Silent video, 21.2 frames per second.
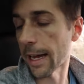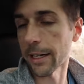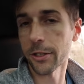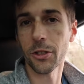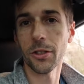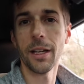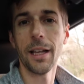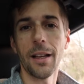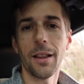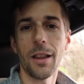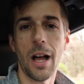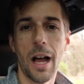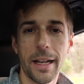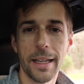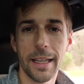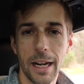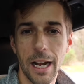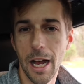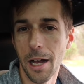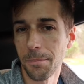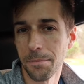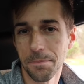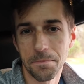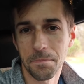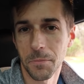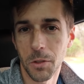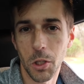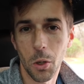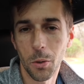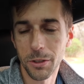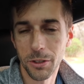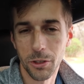actually lock it up.
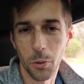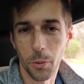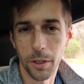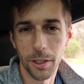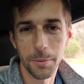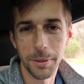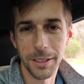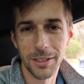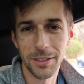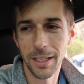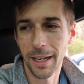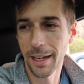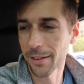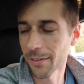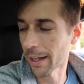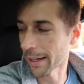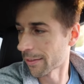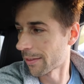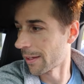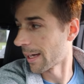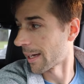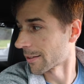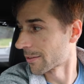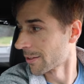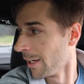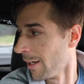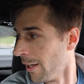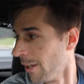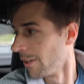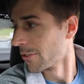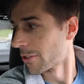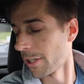No one's going to be sitting like this.
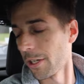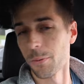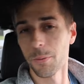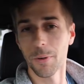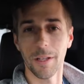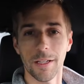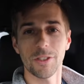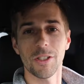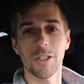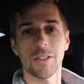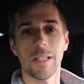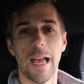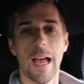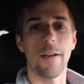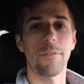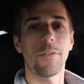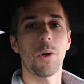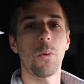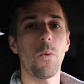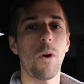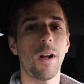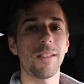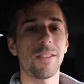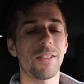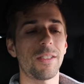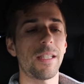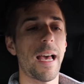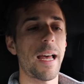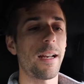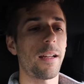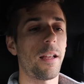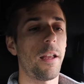So you really just have the one
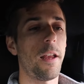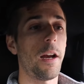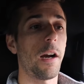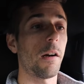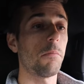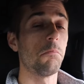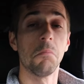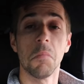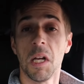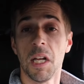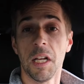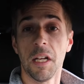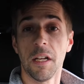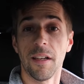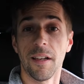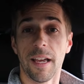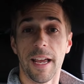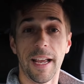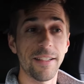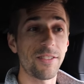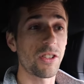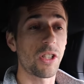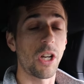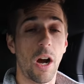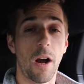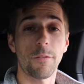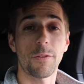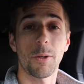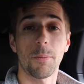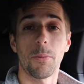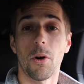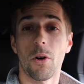setting here. It's
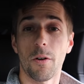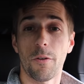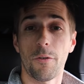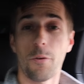comfortable